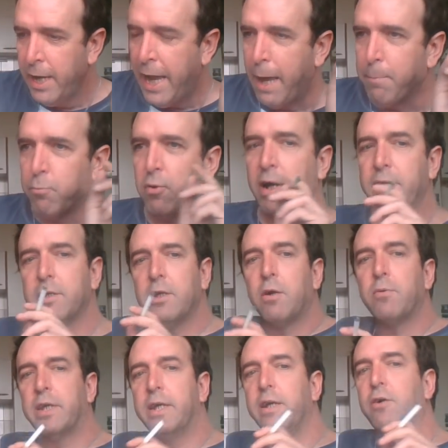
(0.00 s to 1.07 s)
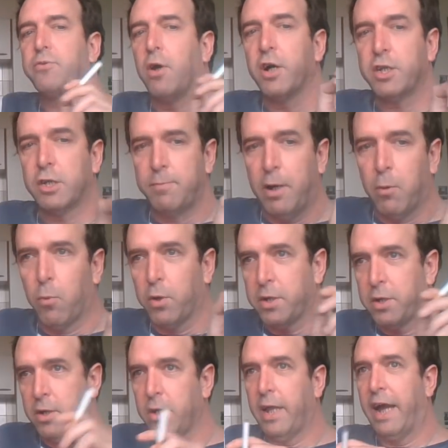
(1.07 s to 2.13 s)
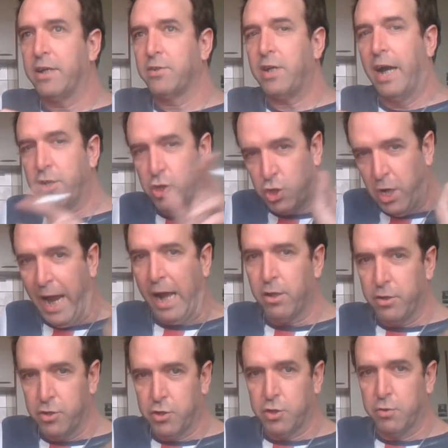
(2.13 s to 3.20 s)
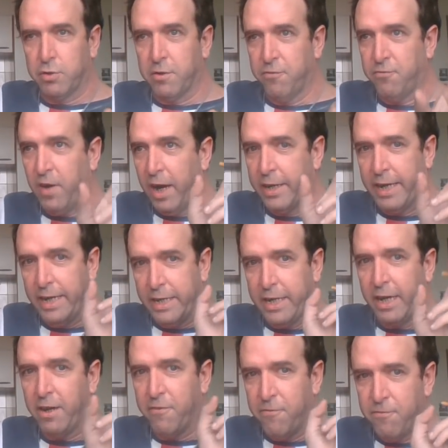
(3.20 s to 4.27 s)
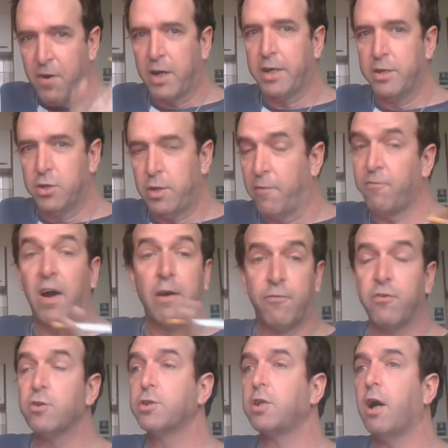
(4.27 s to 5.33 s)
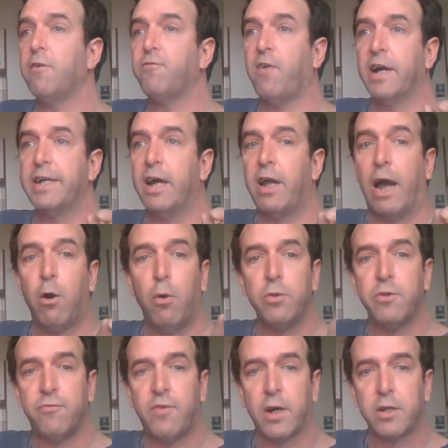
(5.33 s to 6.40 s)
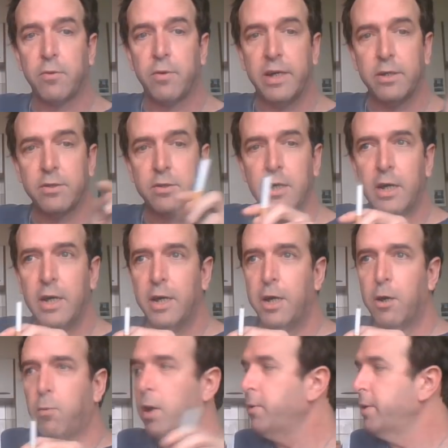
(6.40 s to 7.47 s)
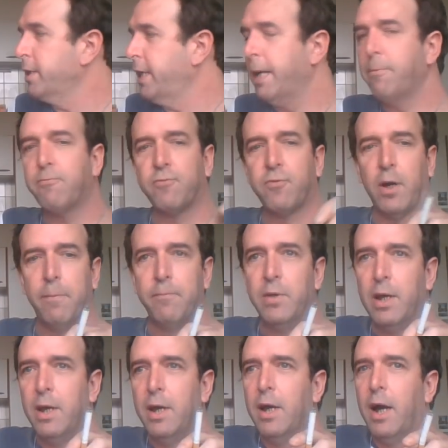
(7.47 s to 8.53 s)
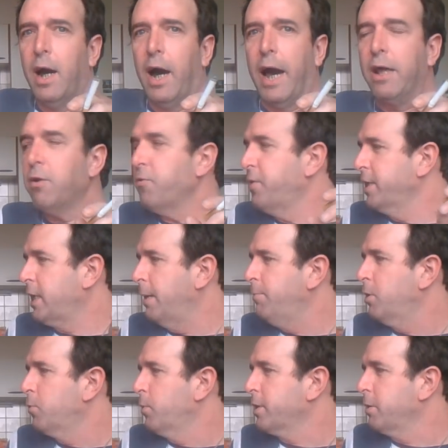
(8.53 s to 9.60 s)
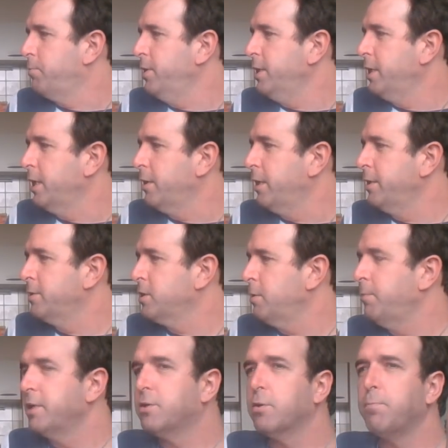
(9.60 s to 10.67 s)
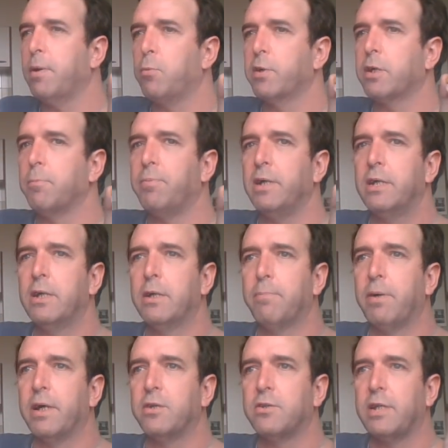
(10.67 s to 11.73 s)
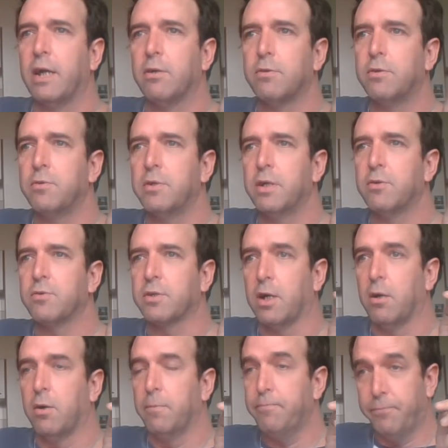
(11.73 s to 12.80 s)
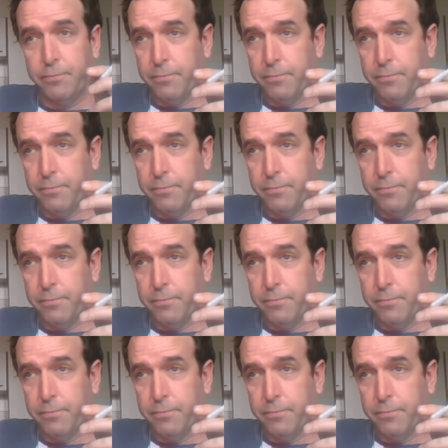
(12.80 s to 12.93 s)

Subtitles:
And Brendan O'Neill talks about working class. I challenge you to find any kind of fucking... First off, find out how old the fucker is, where he came from. I don't think I'm on Wikipedia. Somebody took my Wikipedia page down 2 years ago.